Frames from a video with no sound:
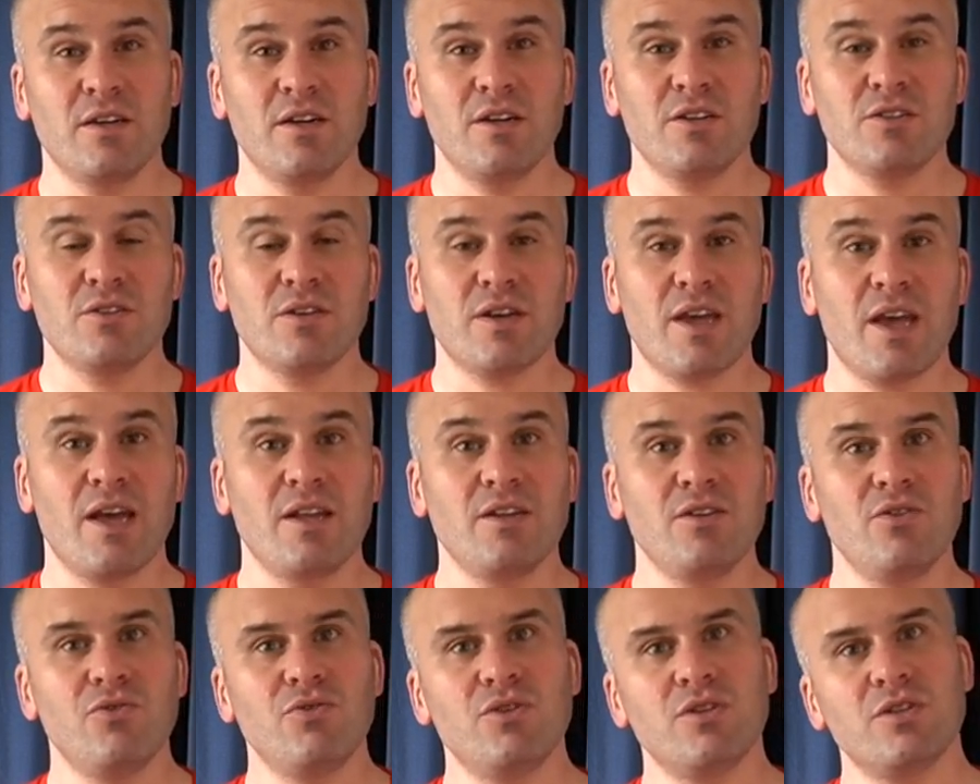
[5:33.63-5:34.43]
So again,
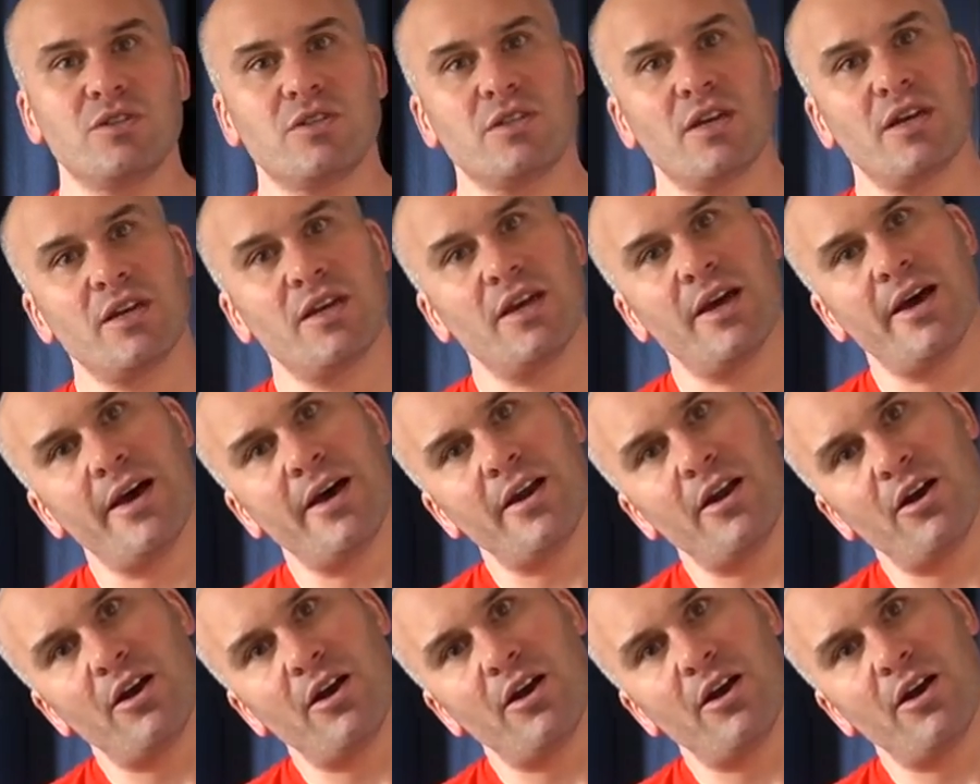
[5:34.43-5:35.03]
you just take your head